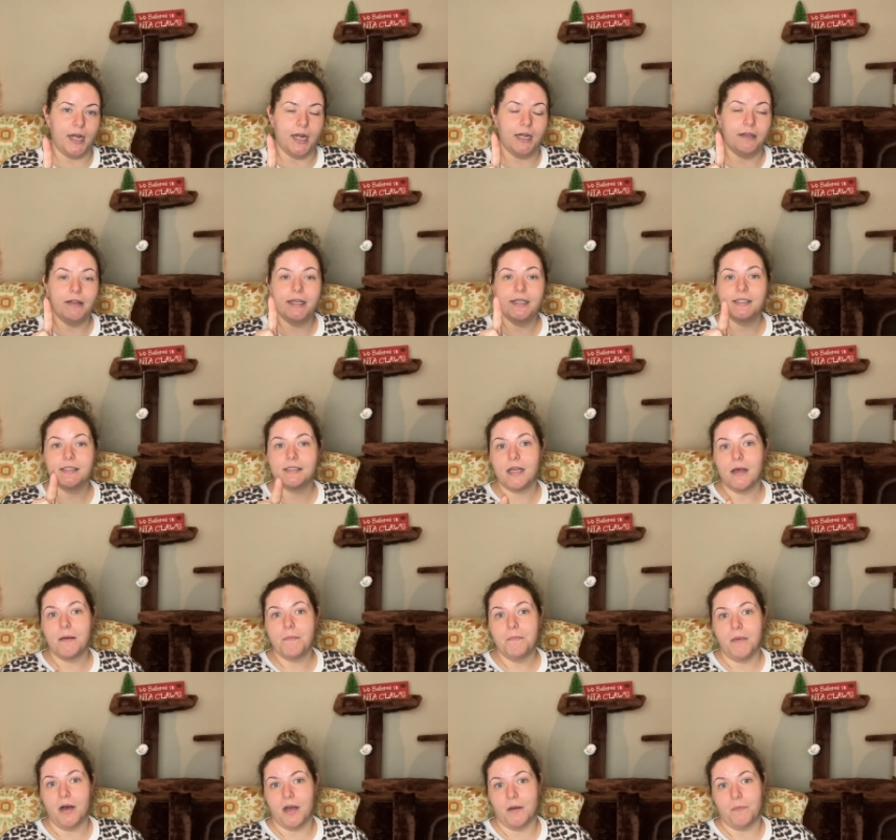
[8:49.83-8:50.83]
I like
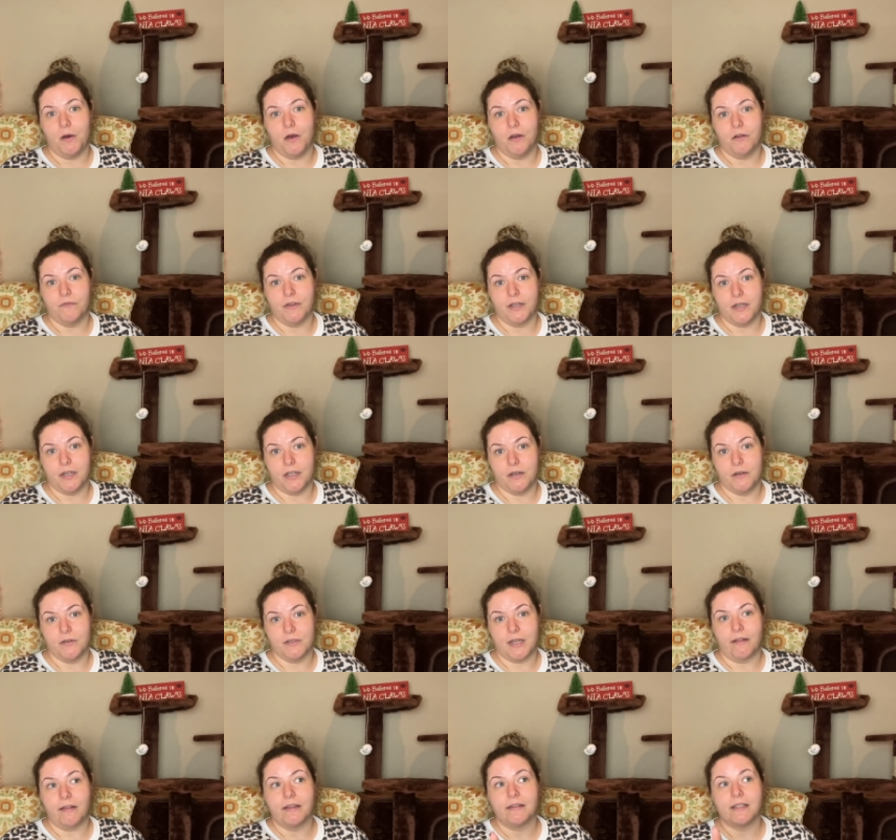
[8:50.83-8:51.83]
some mukbang videos.
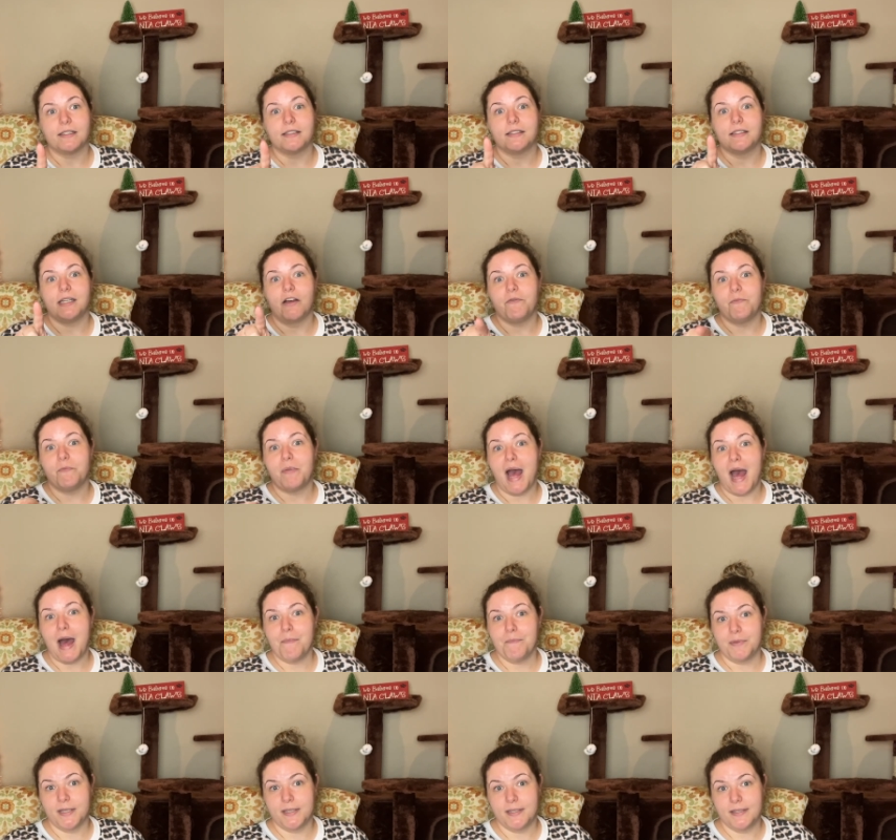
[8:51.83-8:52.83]
I like, like Steph
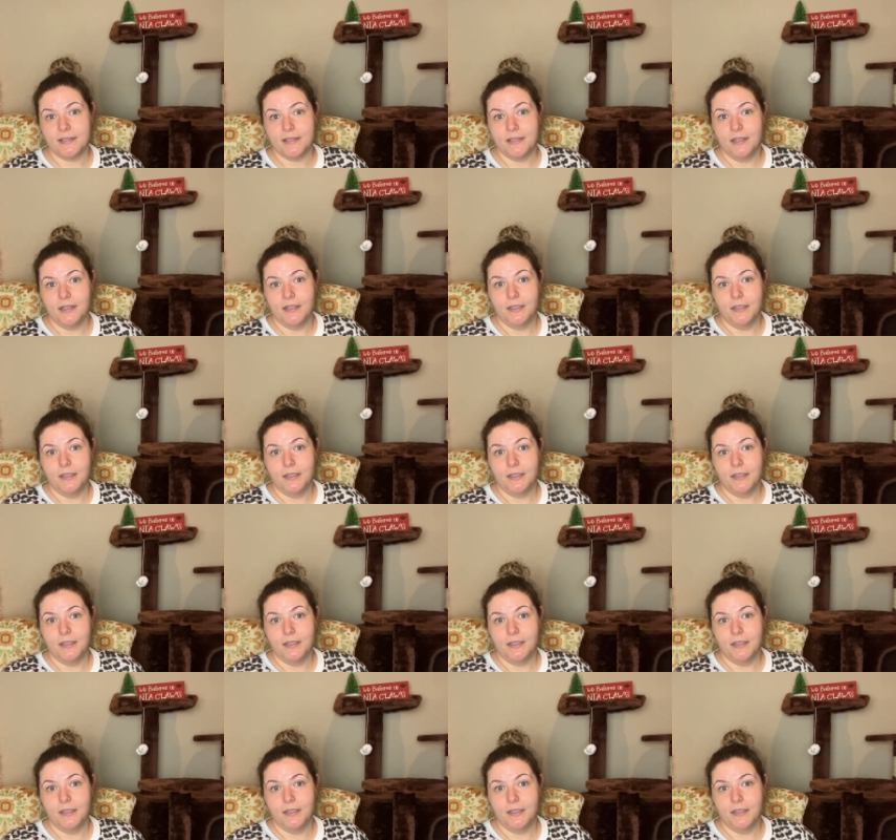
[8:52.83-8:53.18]
Pappas'